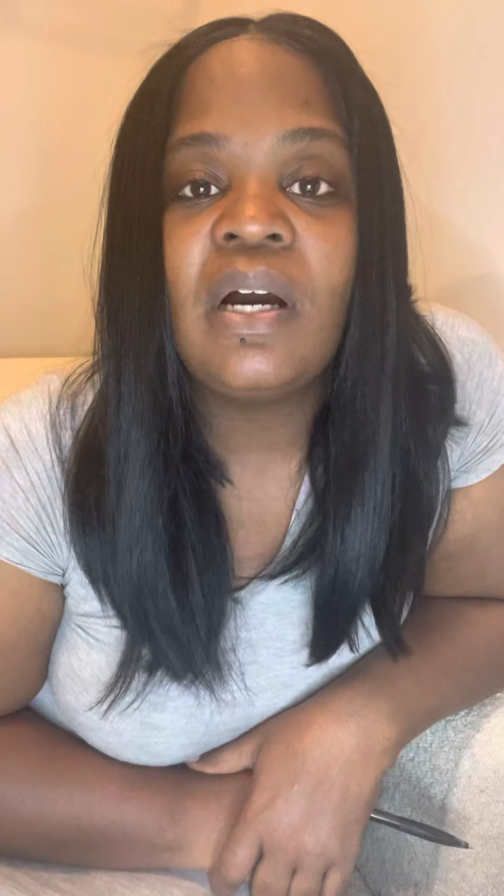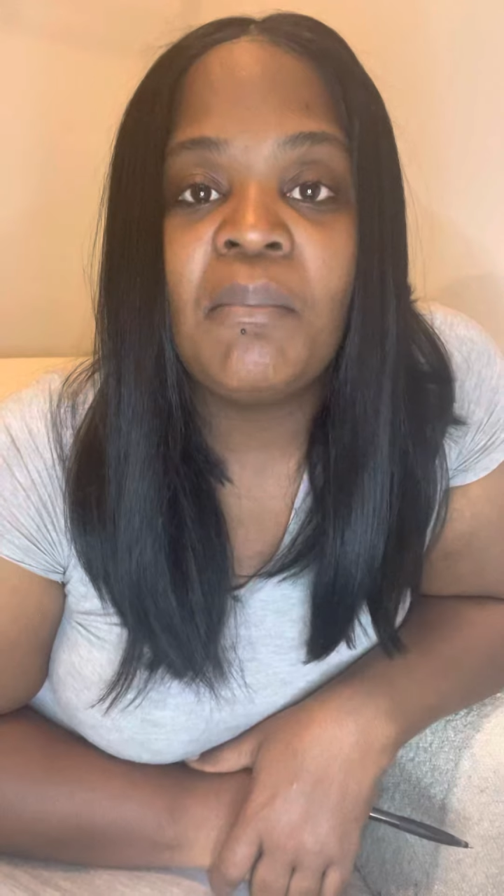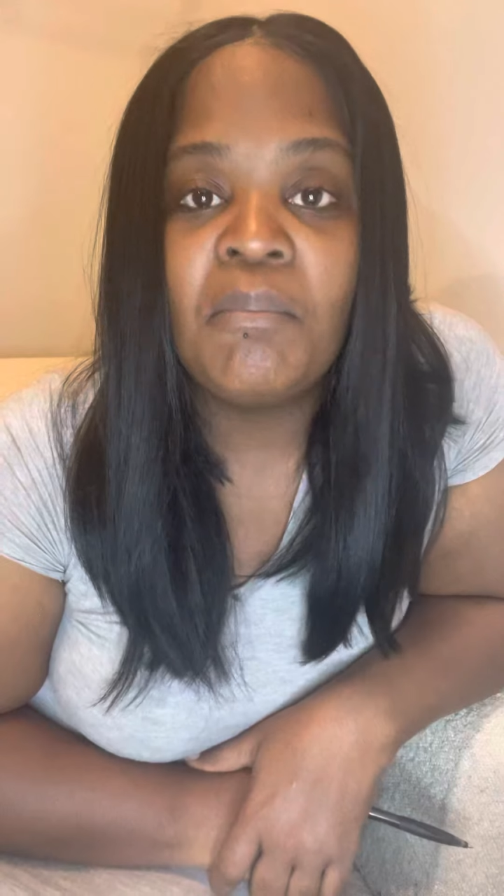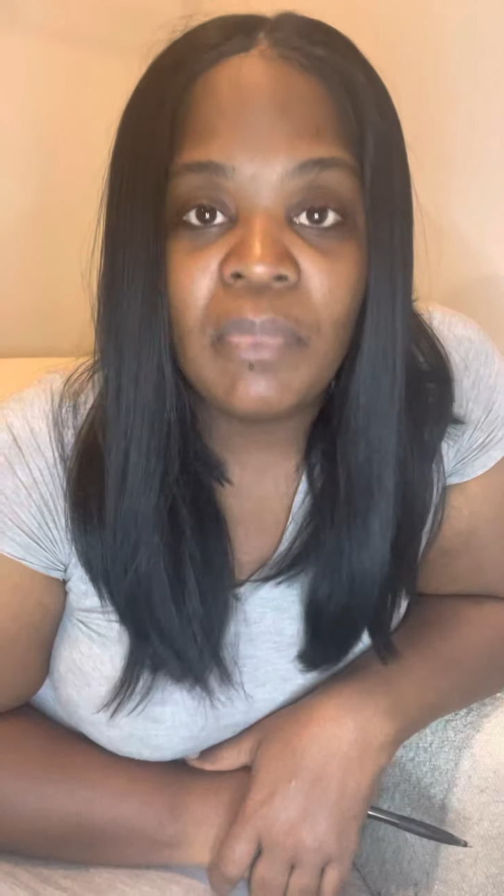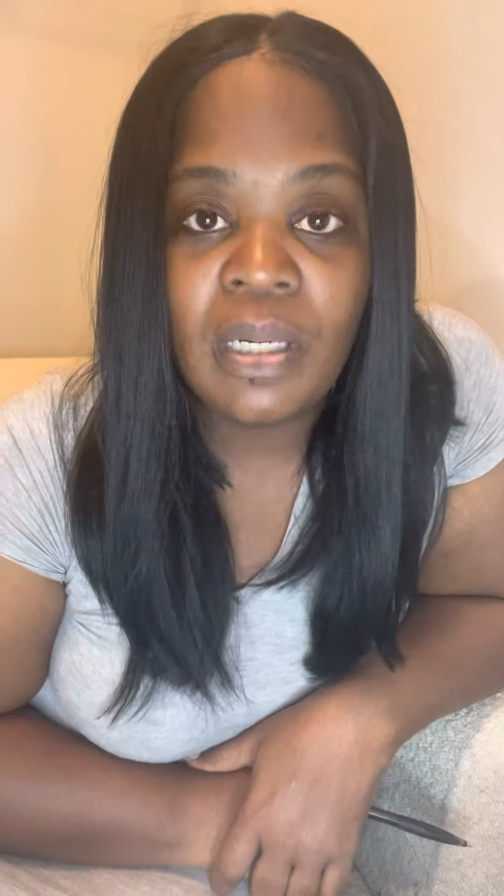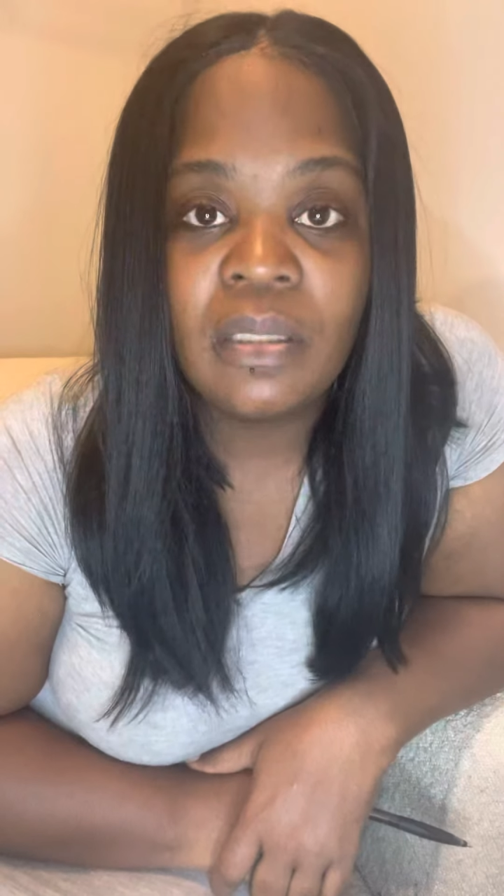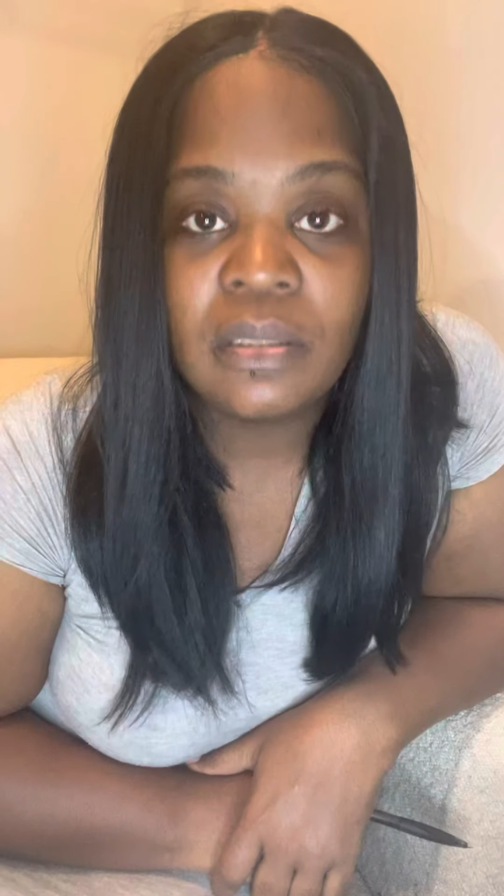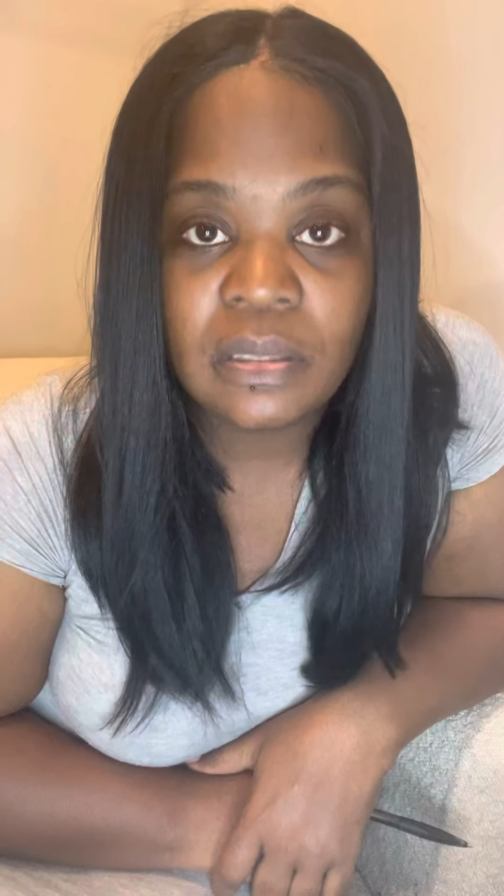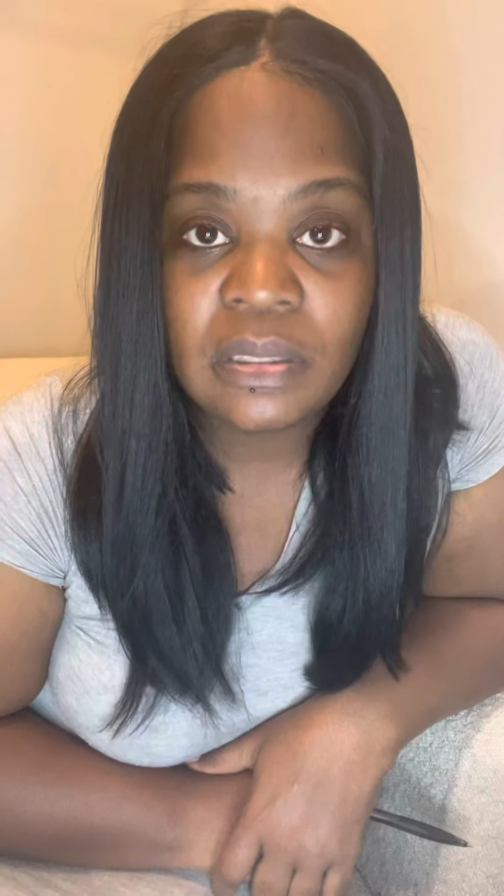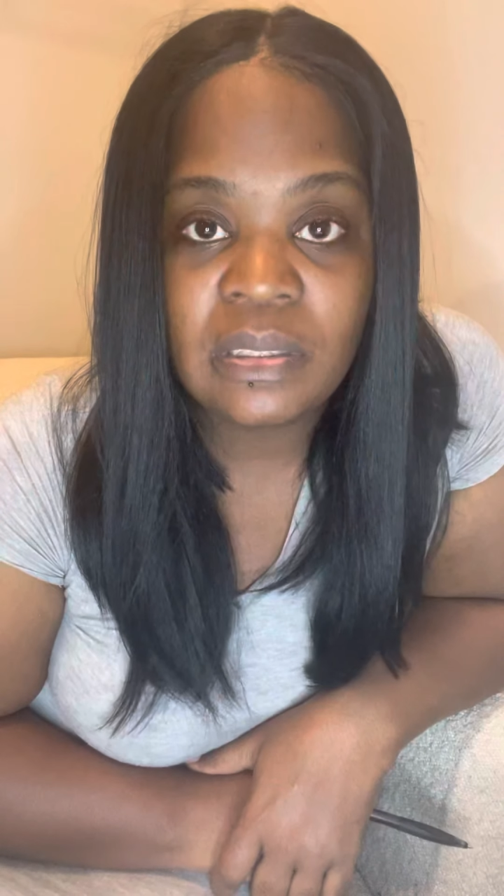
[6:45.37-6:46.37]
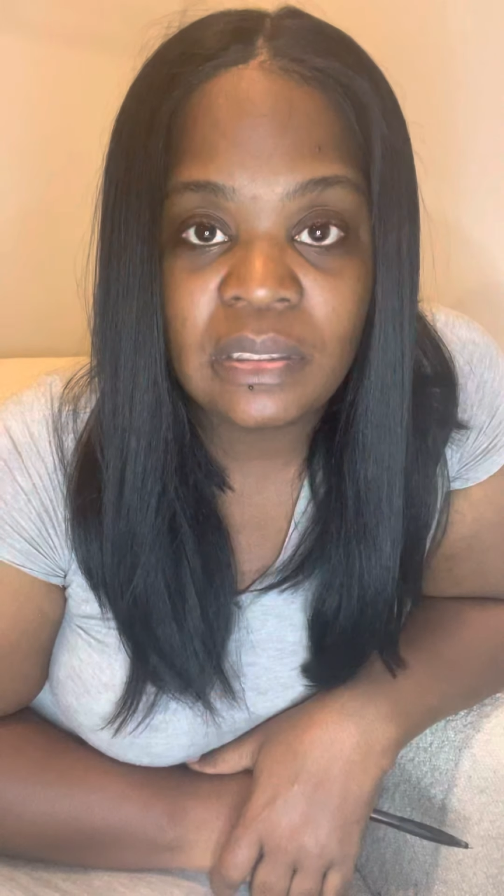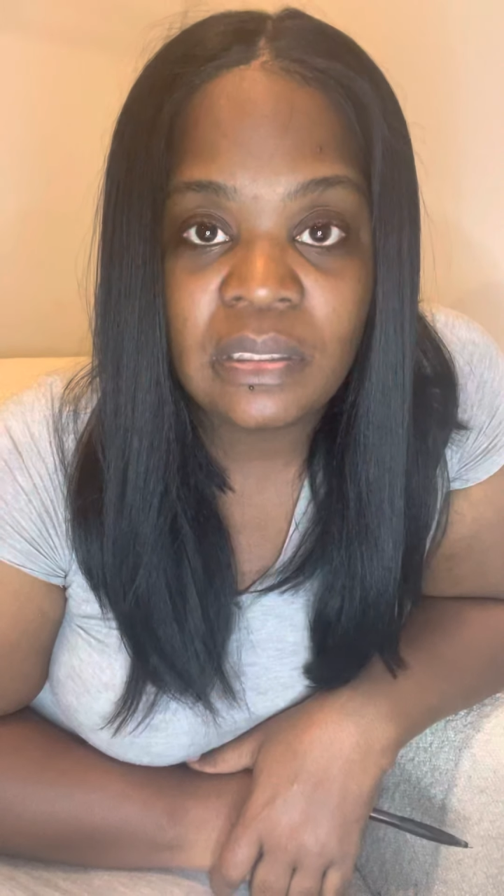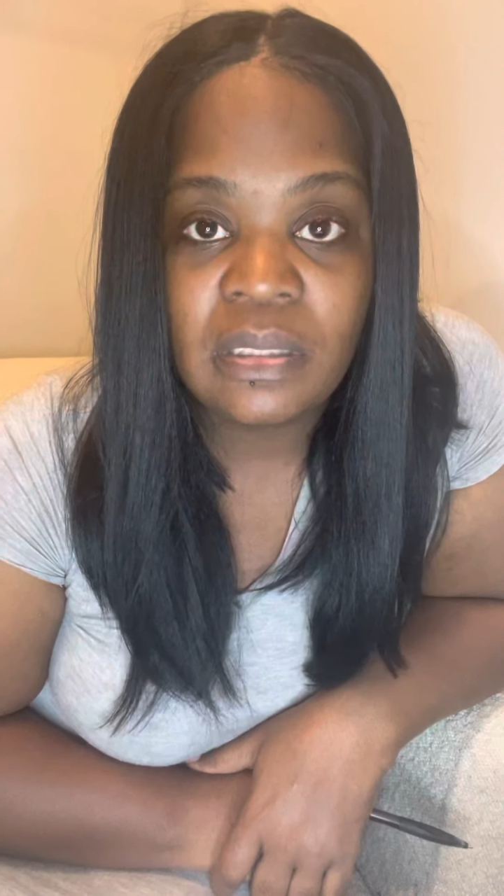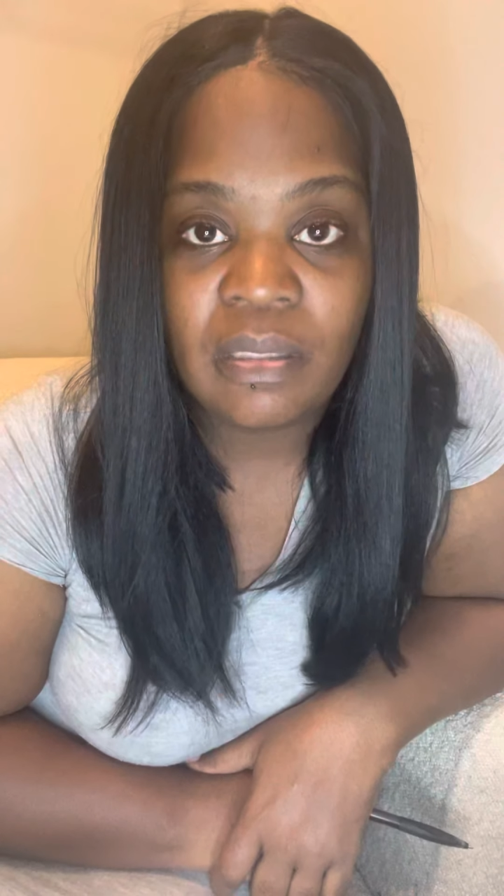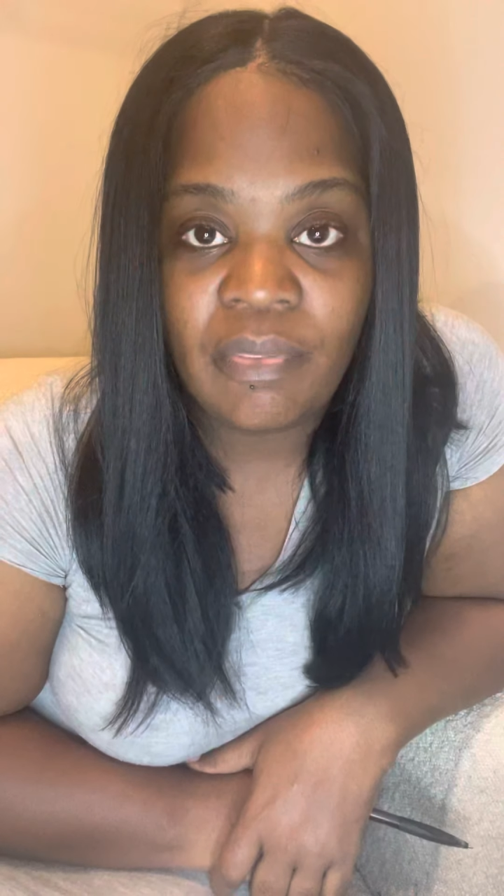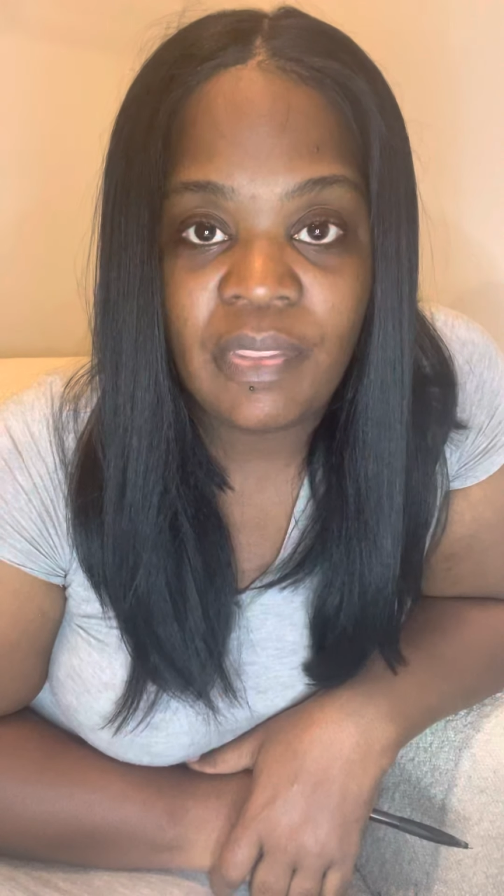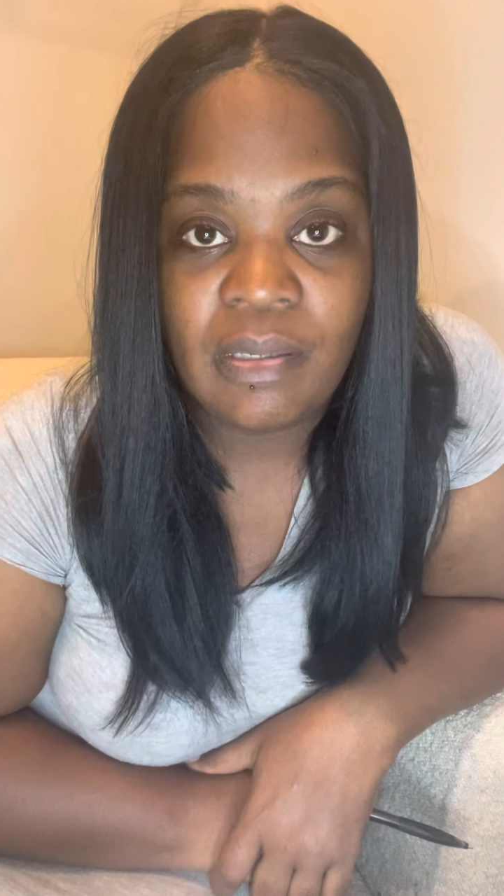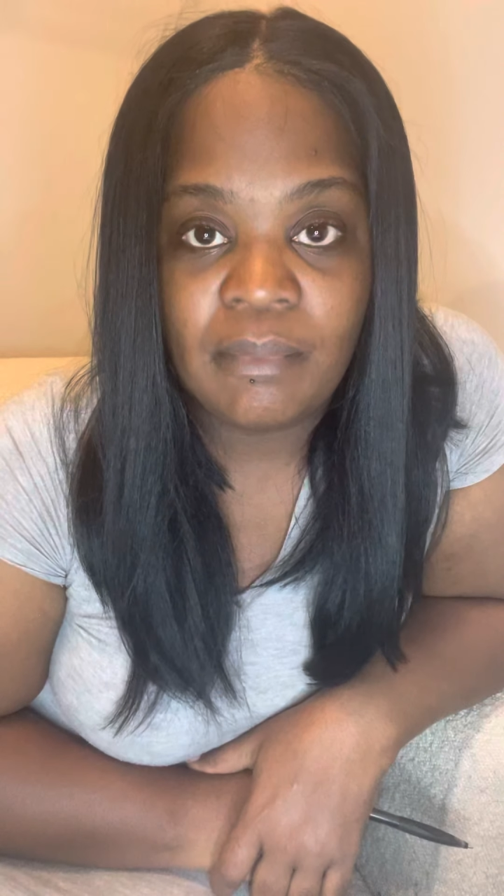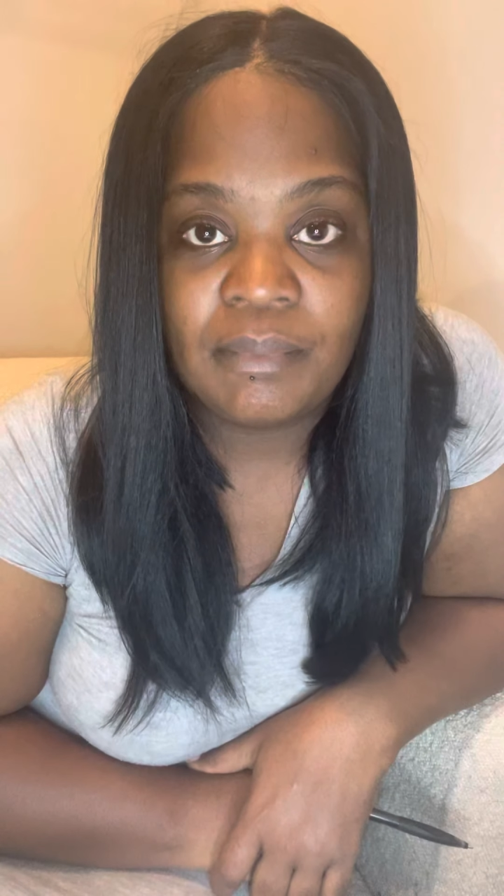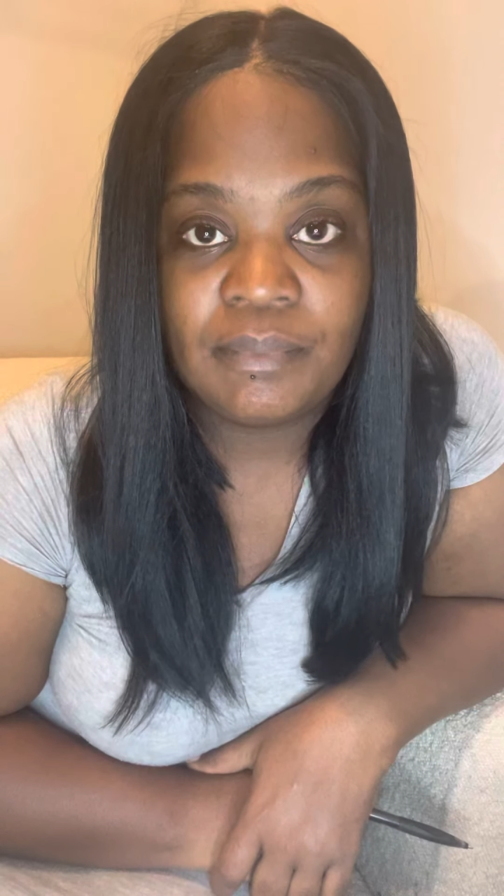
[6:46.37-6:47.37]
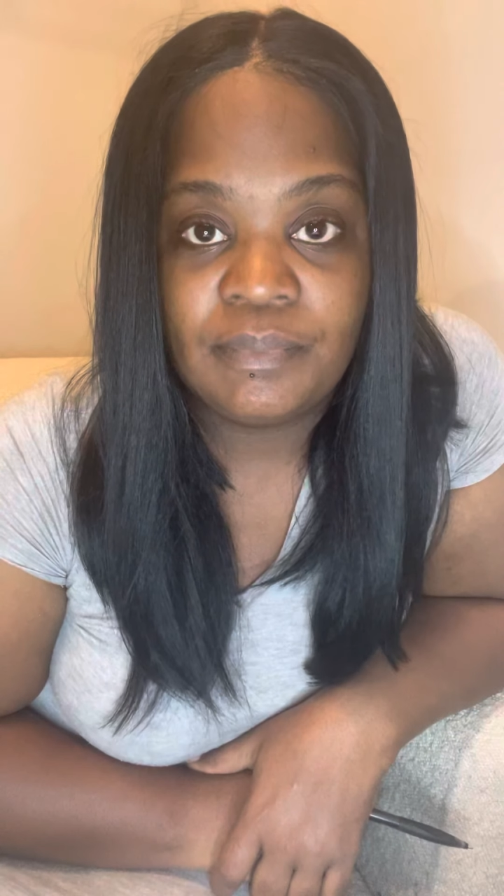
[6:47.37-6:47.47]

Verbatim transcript: amongst them.